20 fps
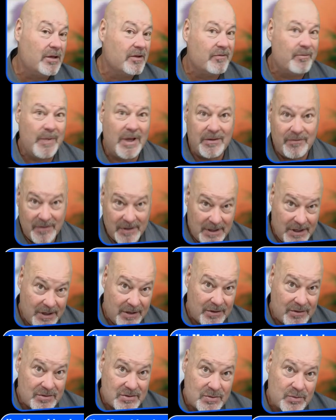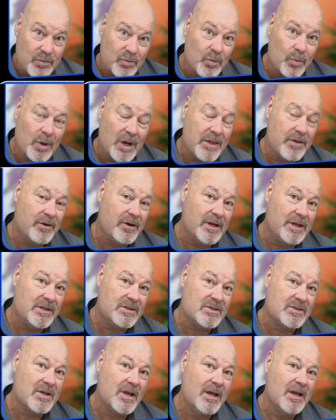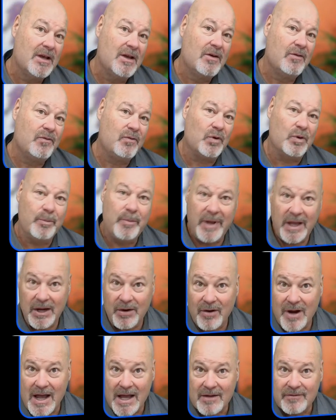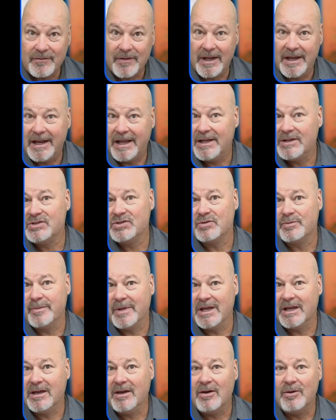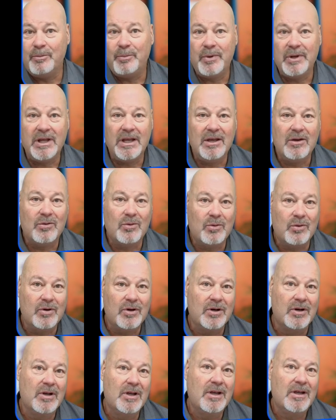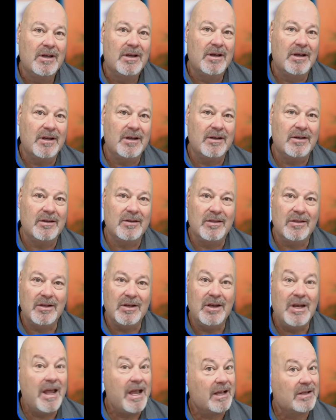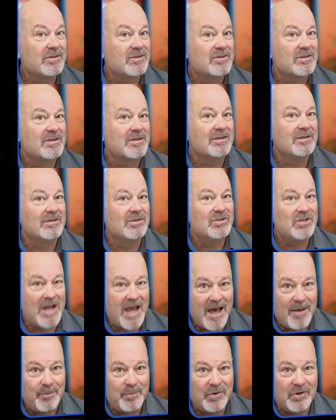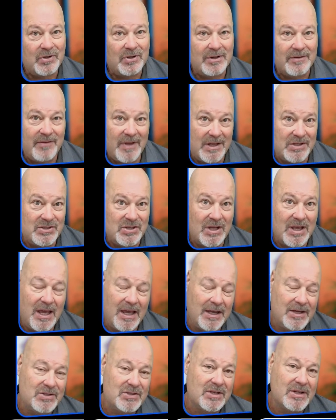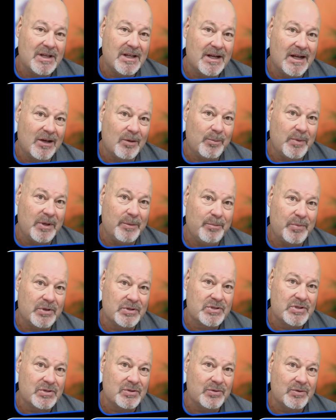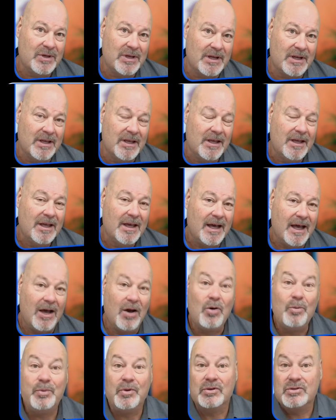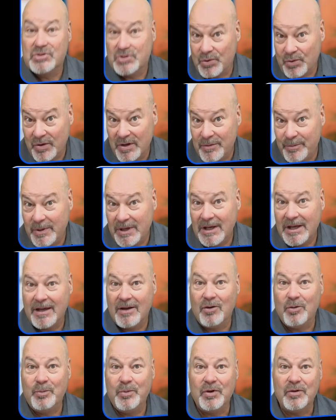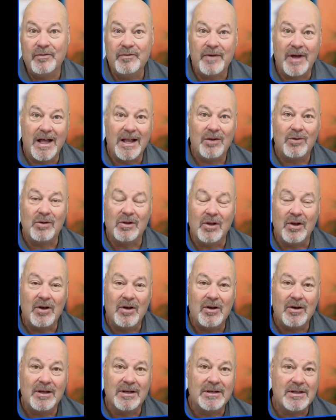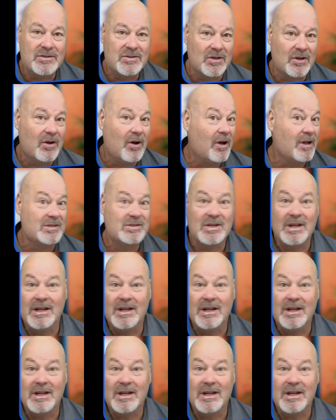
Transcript: of my videos, whether it's for Bayrock Financial, my company, or the next chapter of education that I'll be pursuing. I hope you'll join me. I hope you'll follow along. It doesn't cost